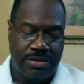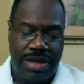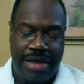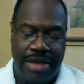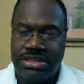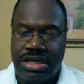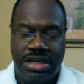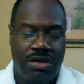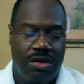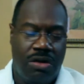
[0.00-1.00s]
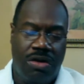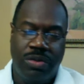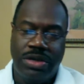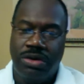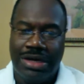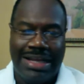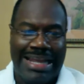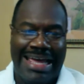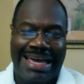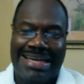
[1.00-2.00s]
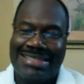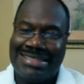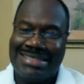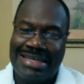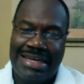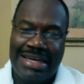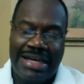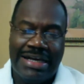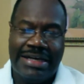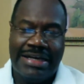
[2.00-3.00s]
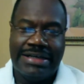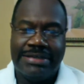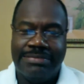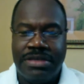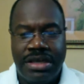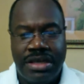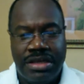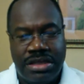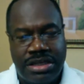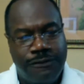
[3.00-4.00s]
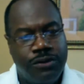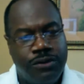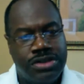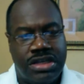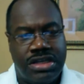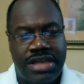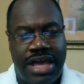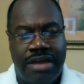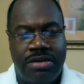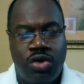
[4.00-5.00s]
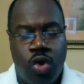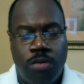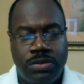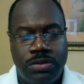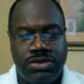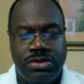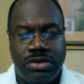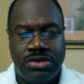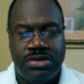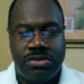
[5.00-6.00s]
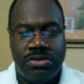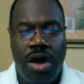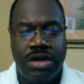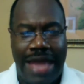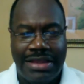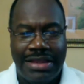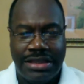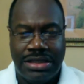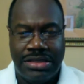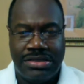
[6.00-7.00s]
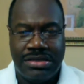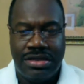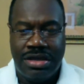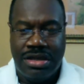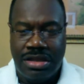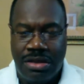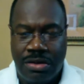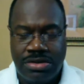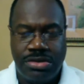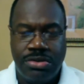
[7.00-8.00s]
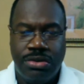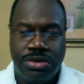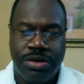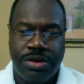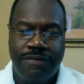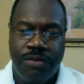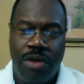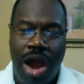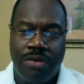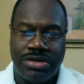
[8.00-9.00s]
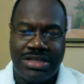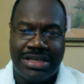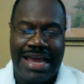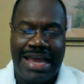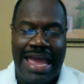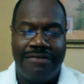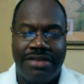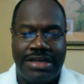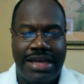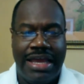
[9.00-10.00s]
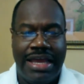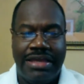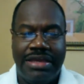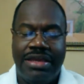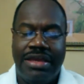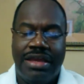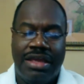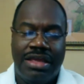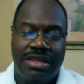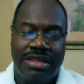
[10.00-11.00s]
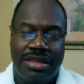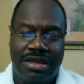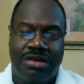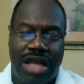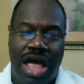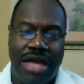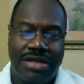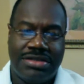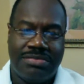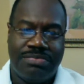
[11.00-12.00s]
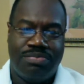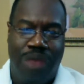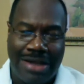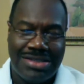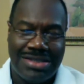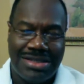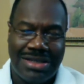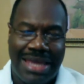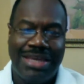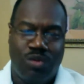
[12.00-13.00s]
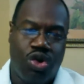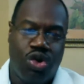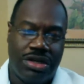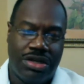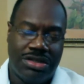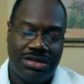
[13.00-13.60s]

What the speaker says: have the study hall. We go to class. The difference is that normal students who aren't athletes, those 2 or 3, 4 hours that they have a day, they're not practicing. They can work,